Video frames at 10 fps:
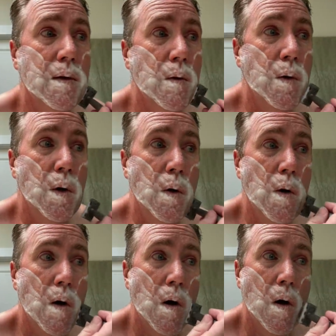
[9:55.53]
Whew.
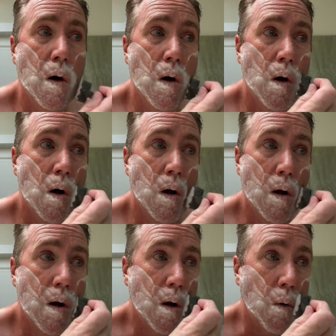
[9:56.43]

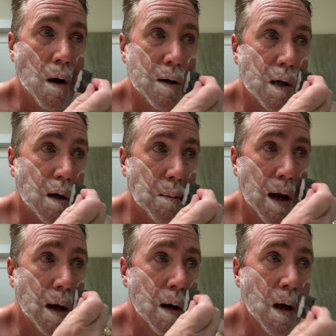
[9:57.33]
You're watching a
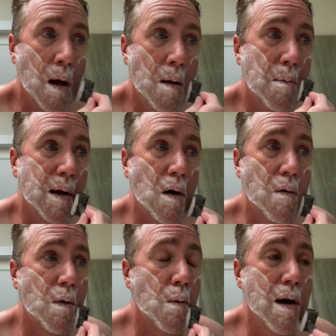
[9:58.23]
man being
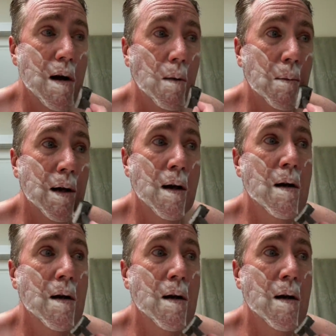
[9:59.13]
overwhelmed